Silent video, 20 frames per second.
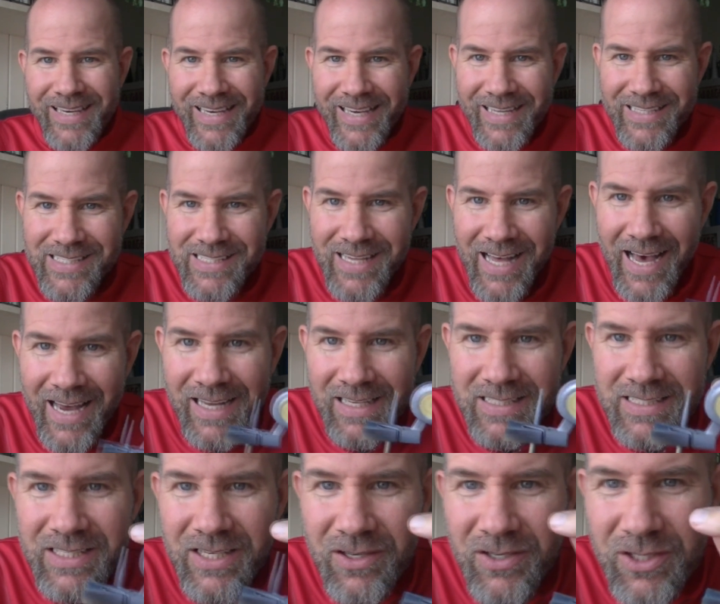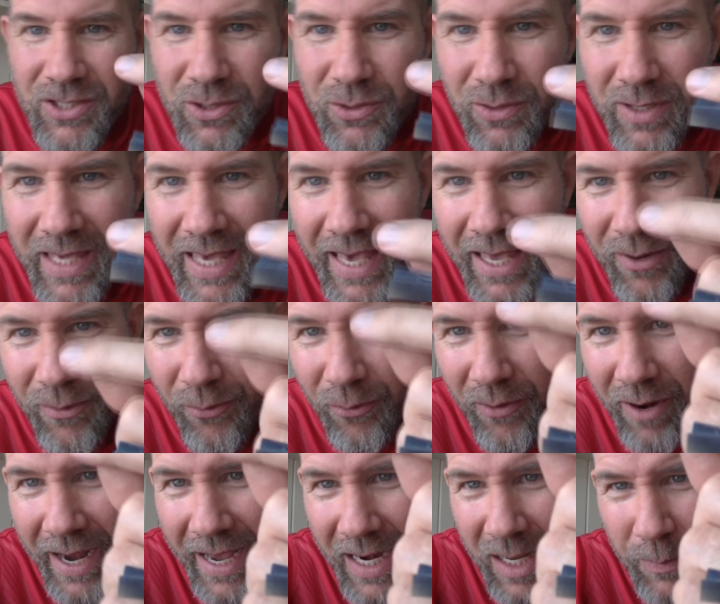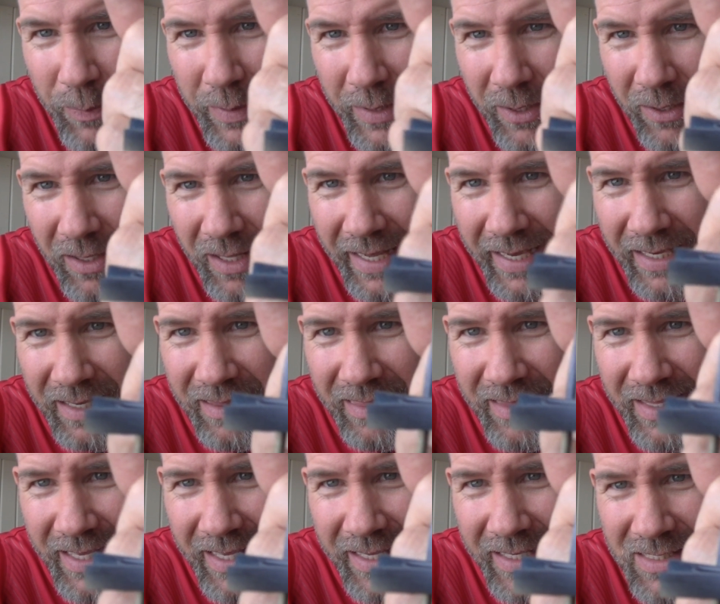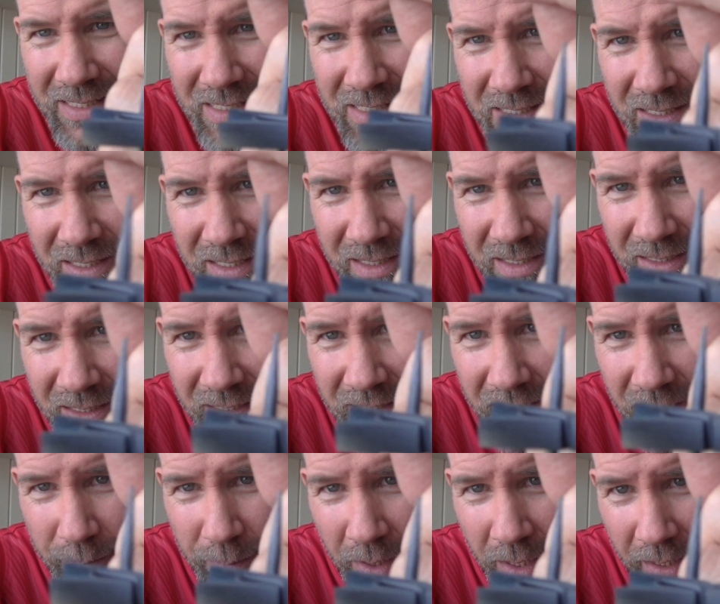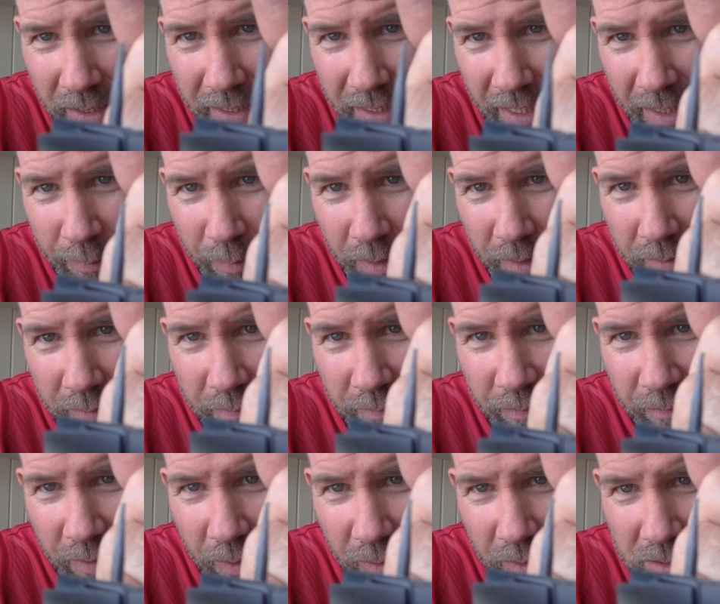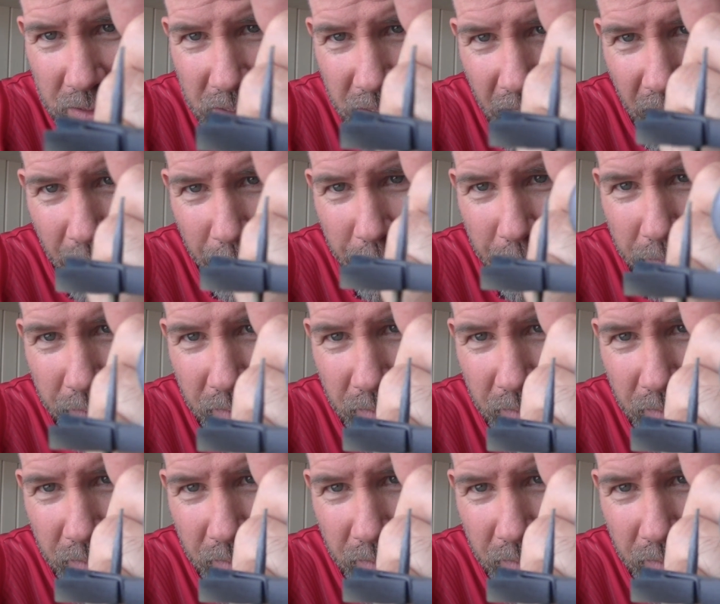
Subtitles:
It's not until you get right up here like this, come on camera, focus up,